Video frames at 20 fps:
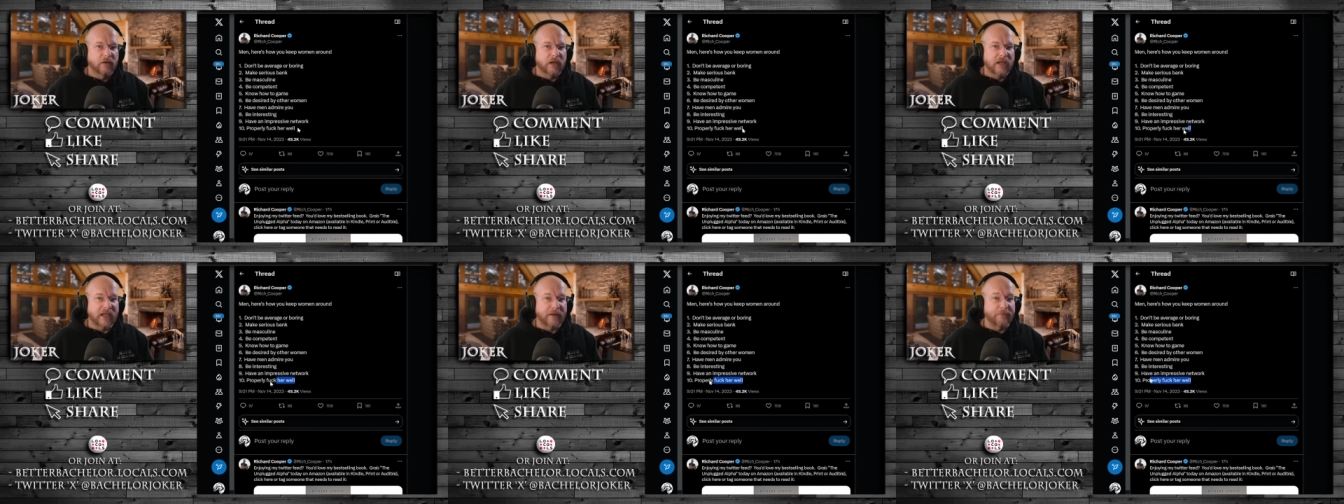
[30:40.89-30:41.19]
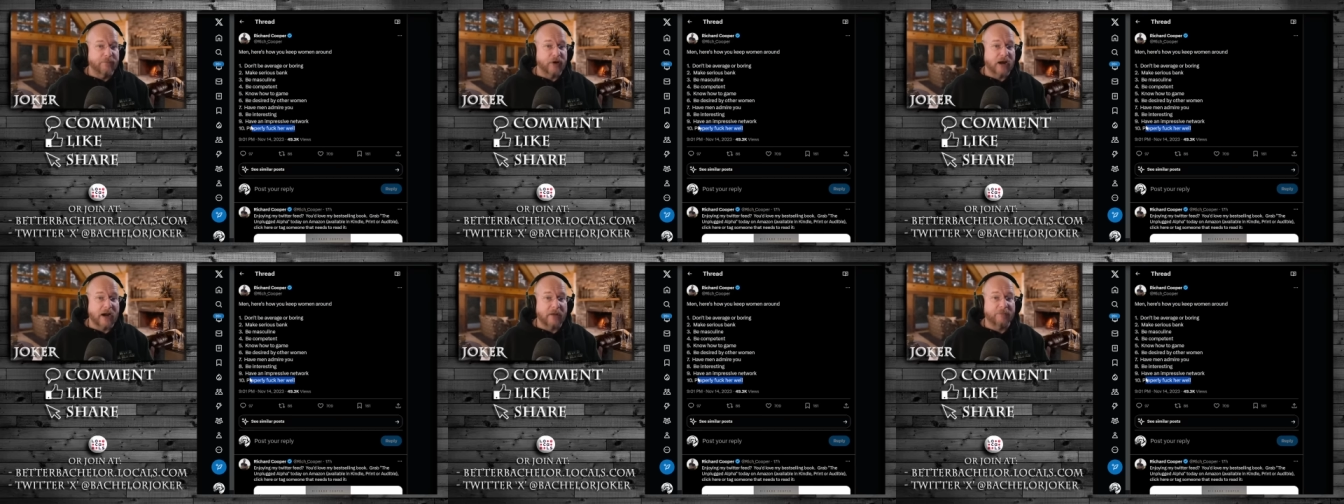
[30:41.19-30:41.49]
And
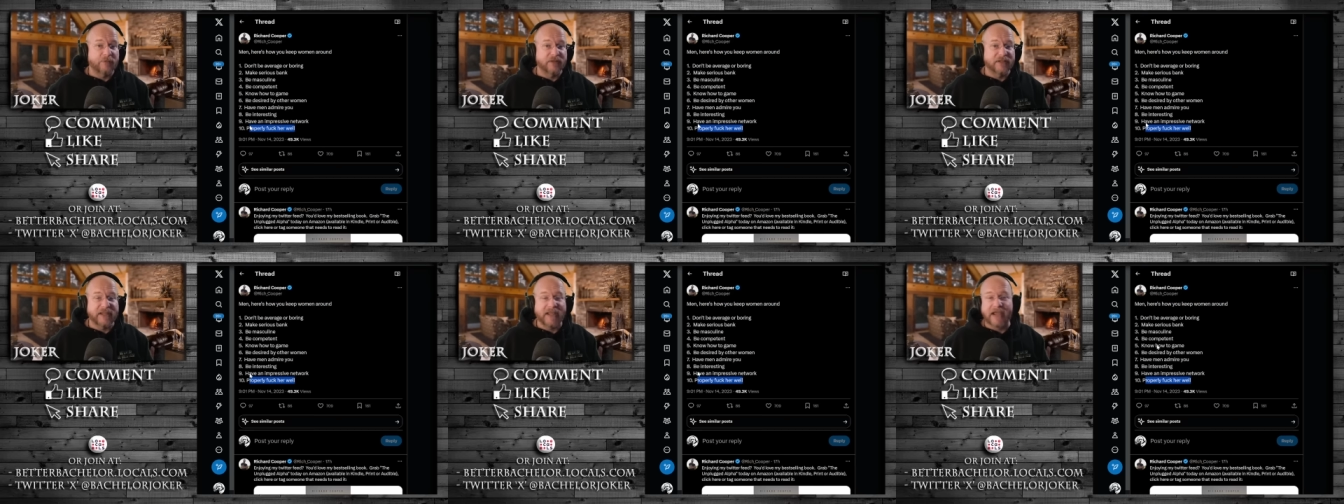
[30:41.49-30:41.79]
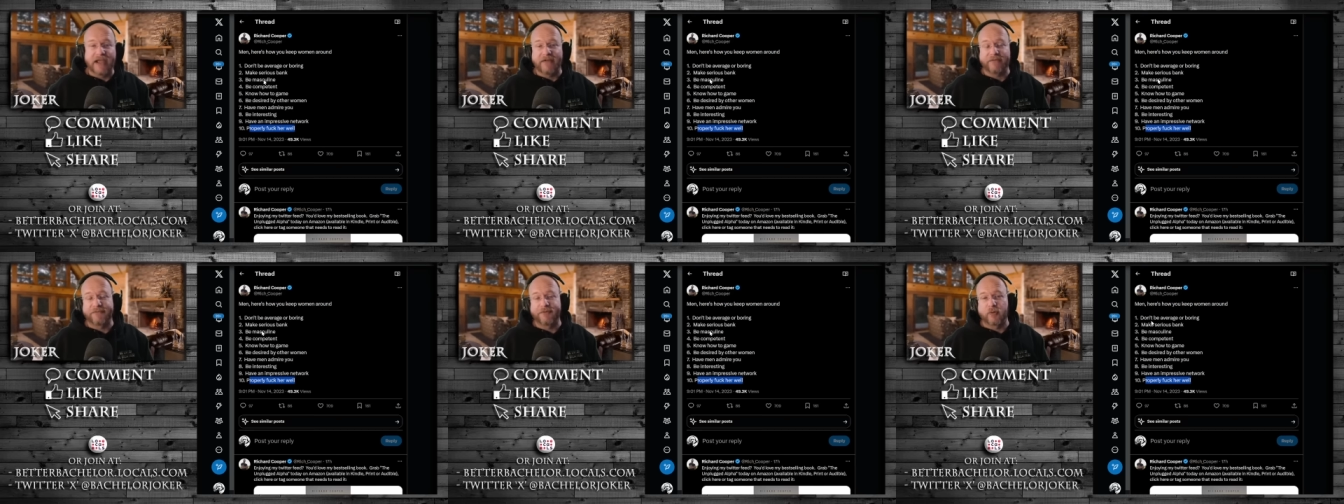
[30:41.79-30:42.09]
properly
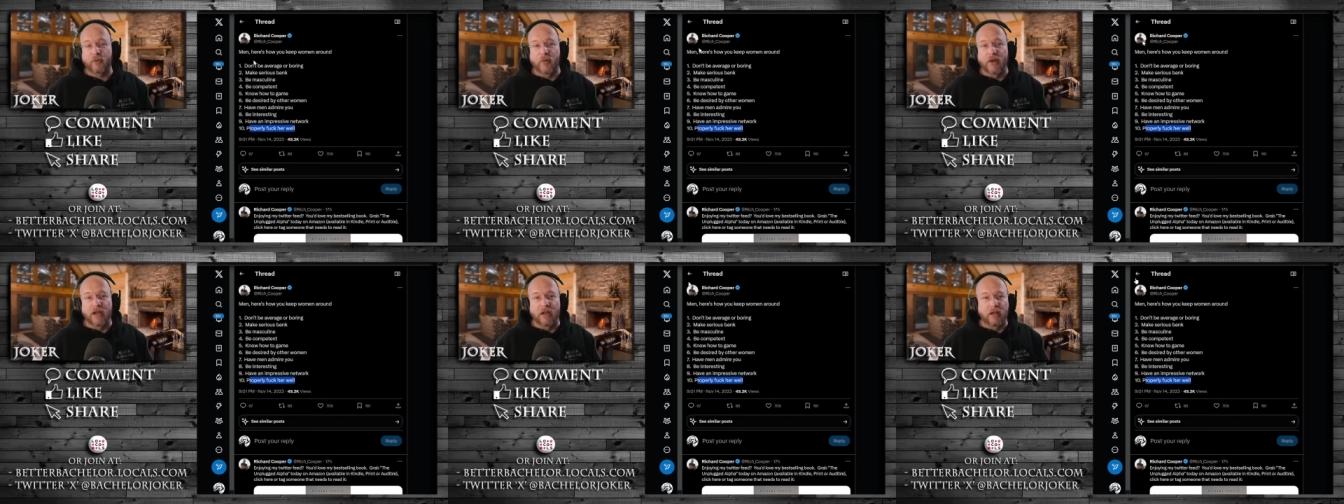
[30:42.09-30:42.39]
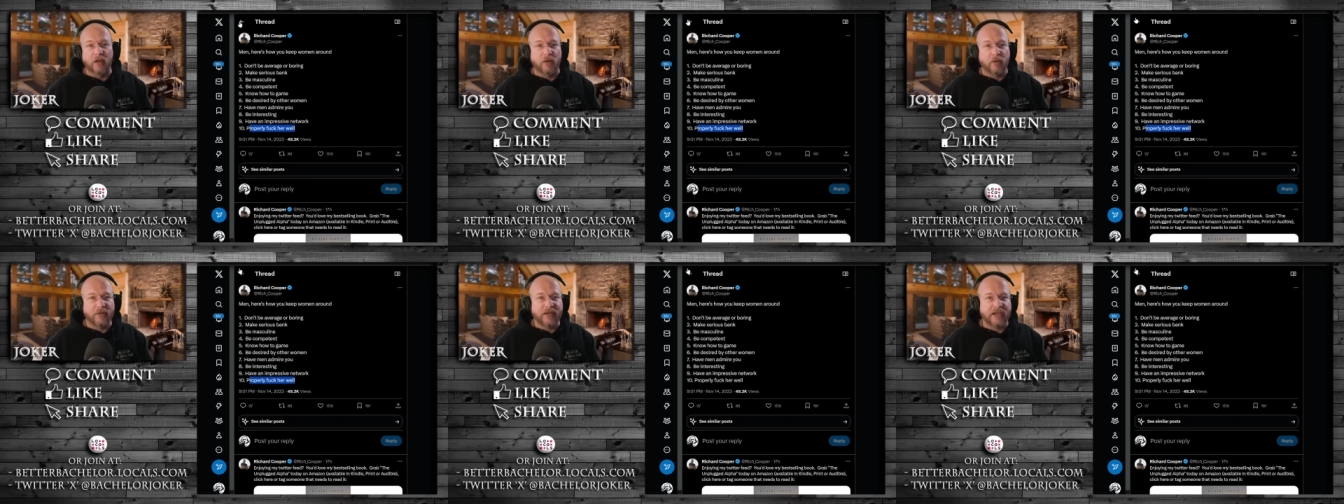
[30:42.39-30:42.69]
effort well.
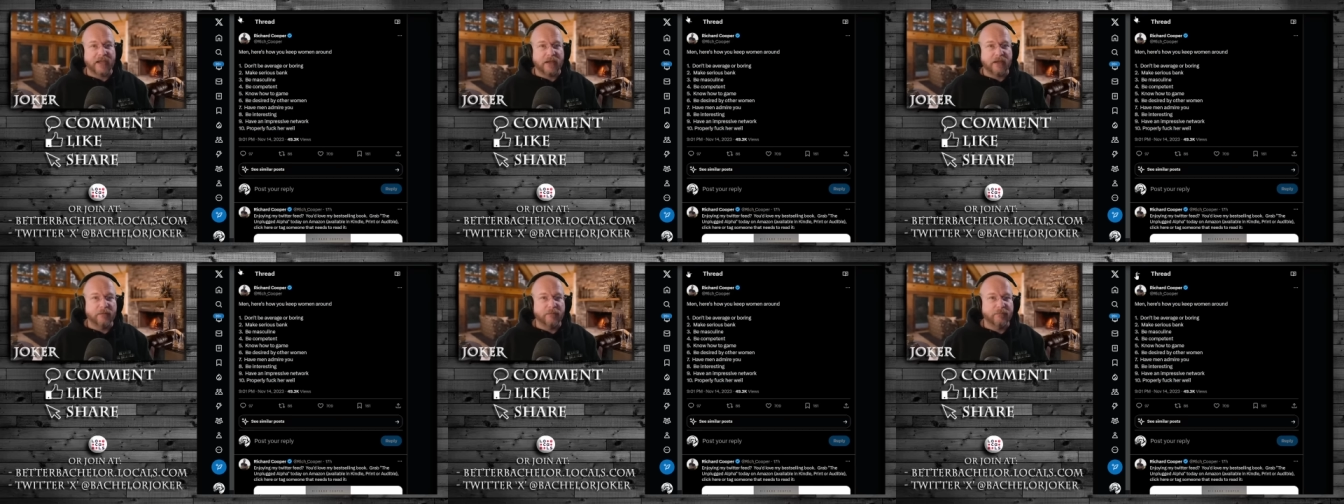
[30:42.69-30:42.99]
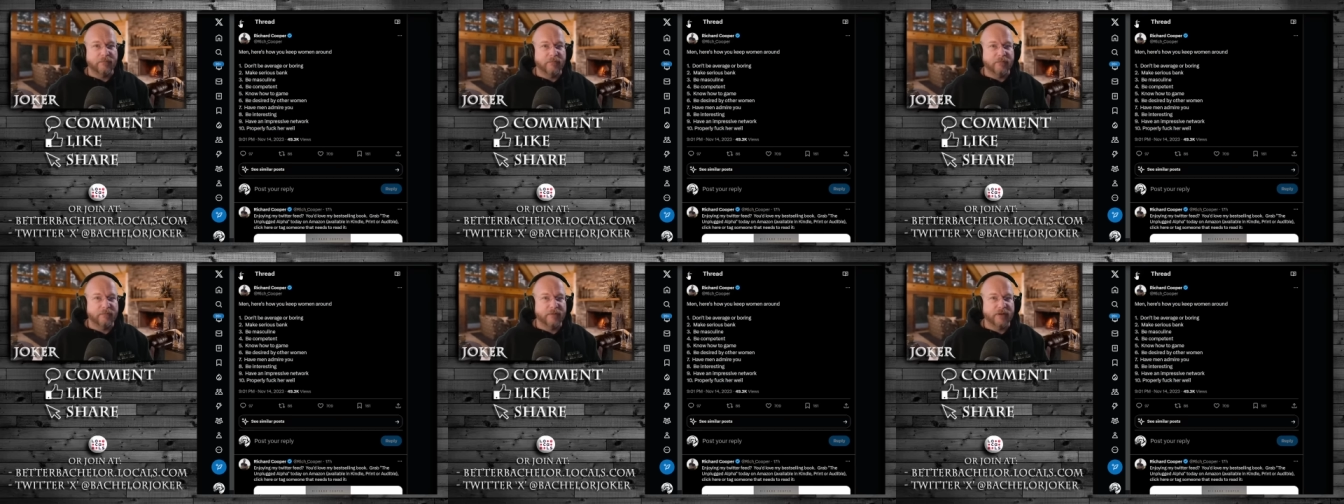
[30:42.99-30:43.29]
Okay,
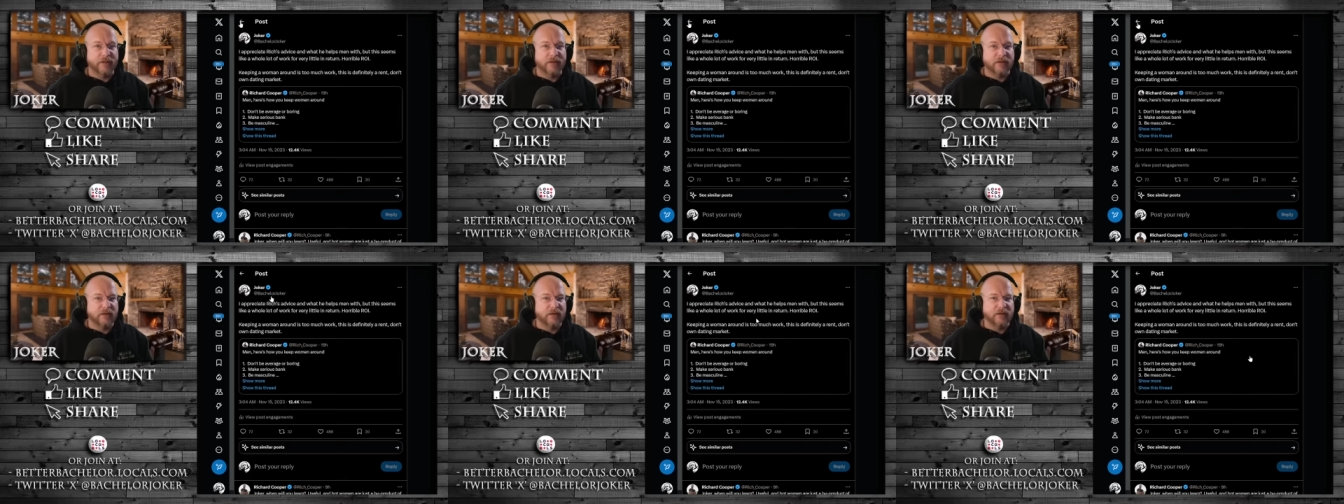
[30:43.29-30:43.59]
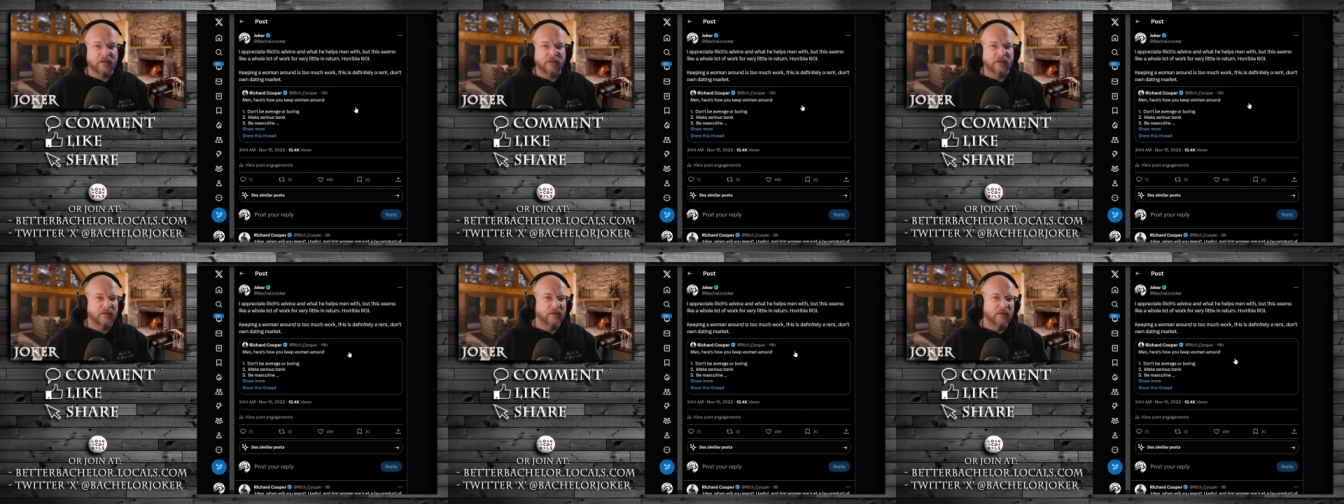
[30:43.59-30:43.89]
but
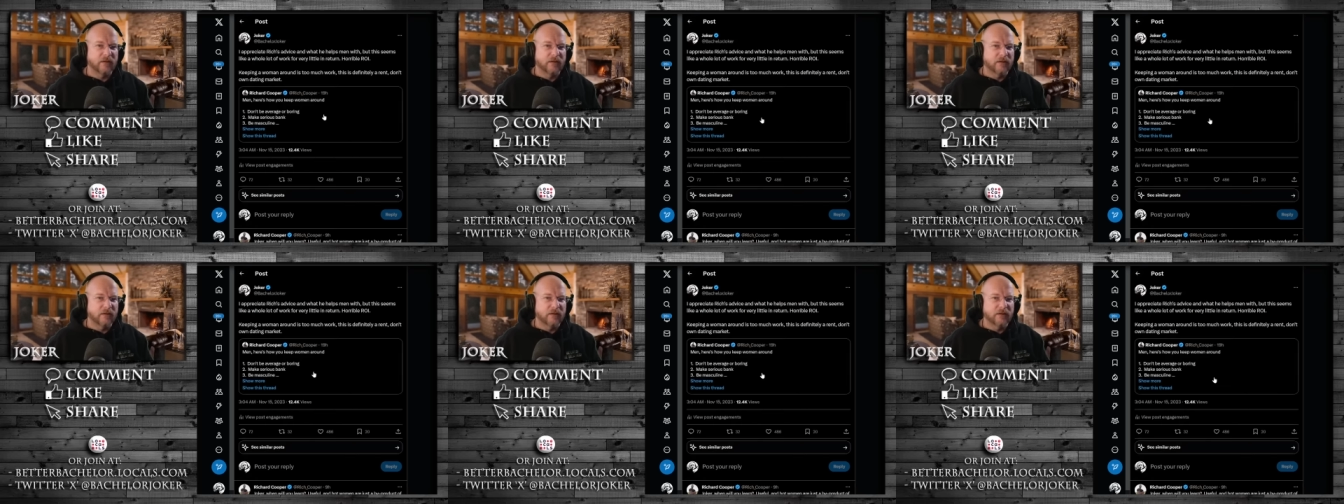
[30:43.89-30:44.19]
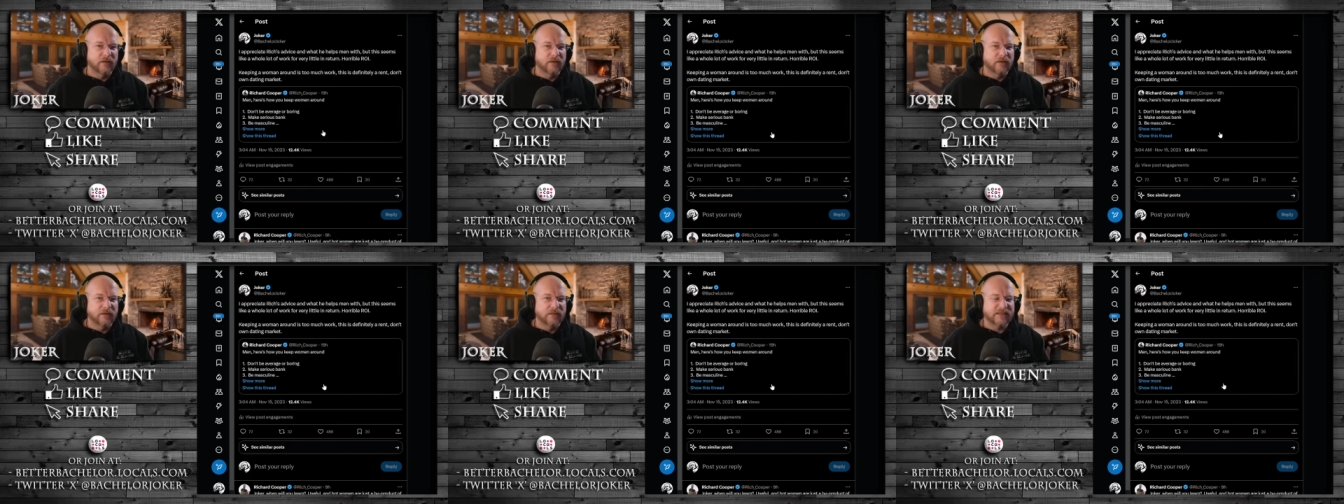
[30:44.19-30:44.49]

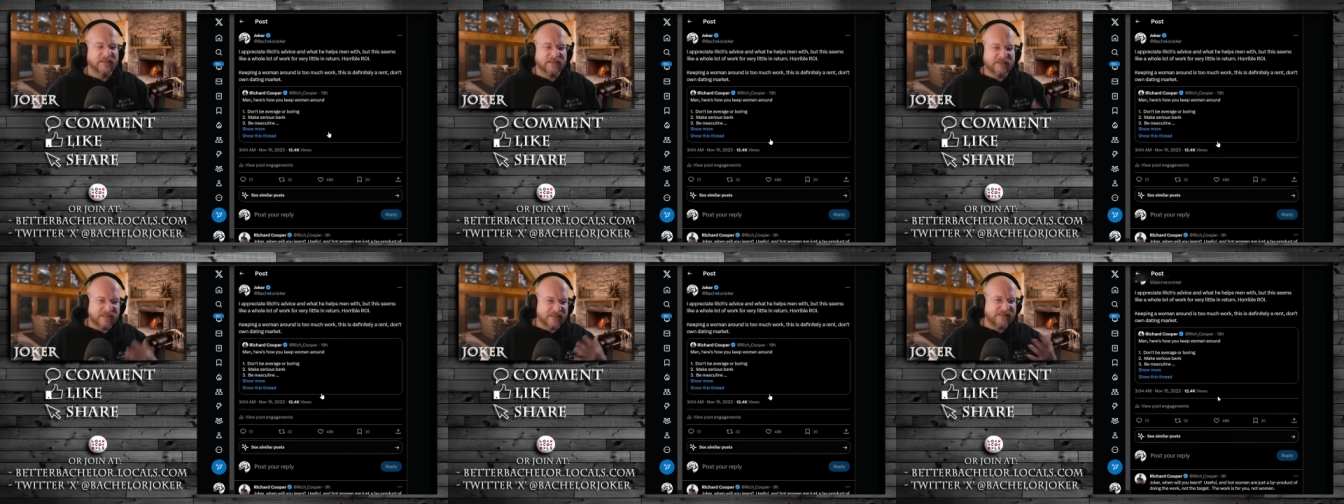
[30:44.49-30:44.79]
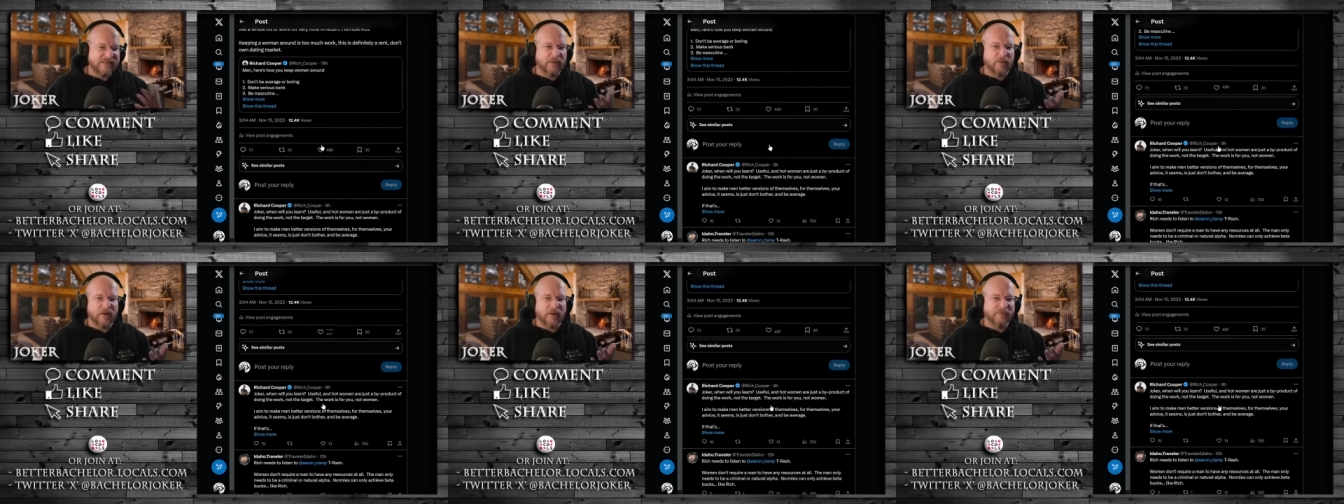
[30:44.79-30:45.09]
do you
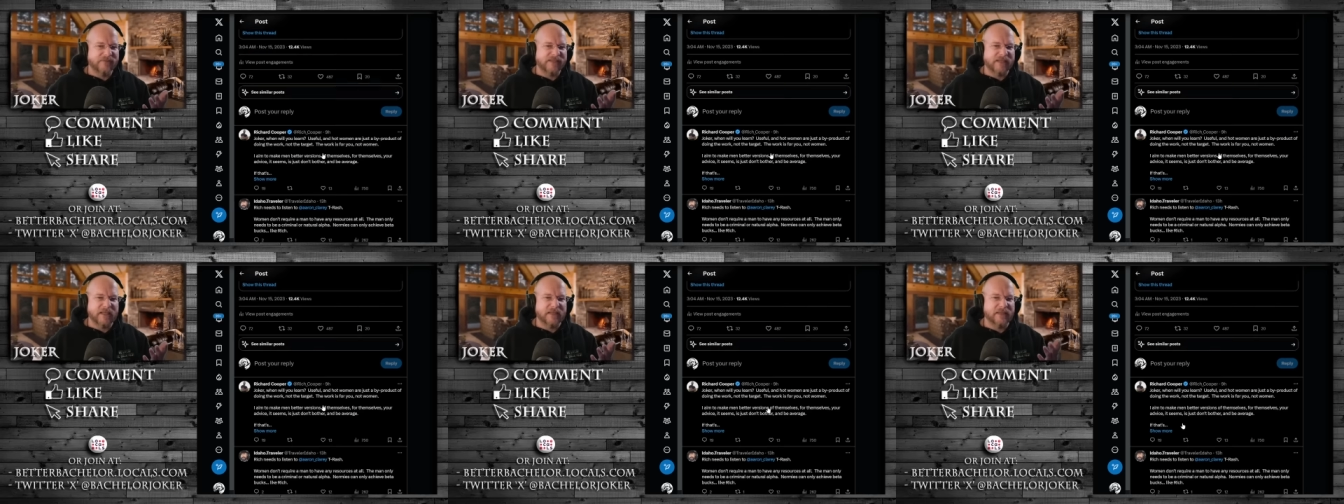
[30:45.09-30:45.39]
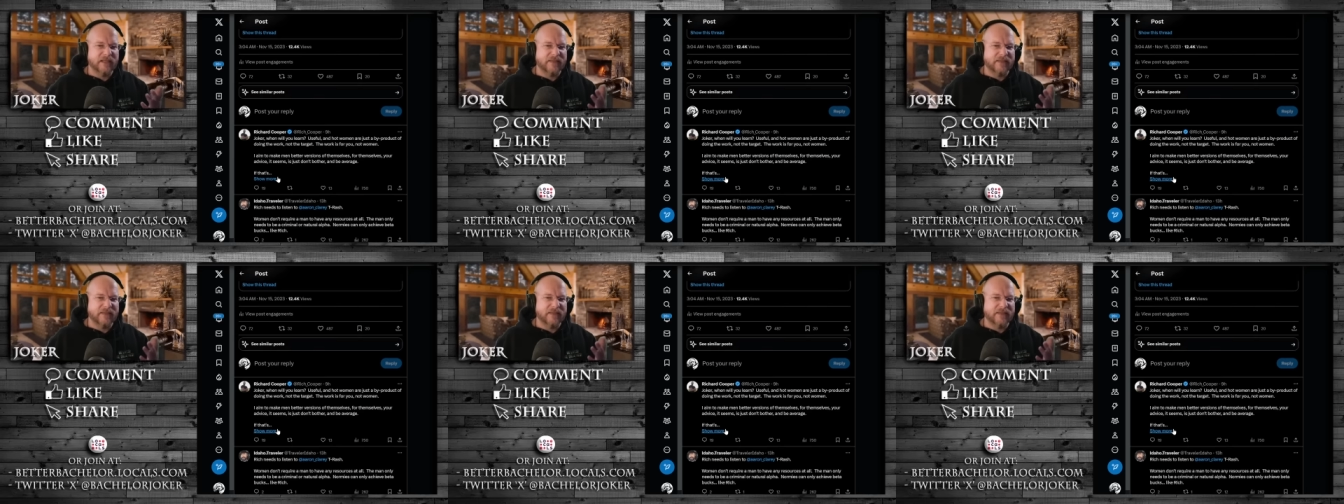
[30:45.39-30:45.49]
see what I'm saying?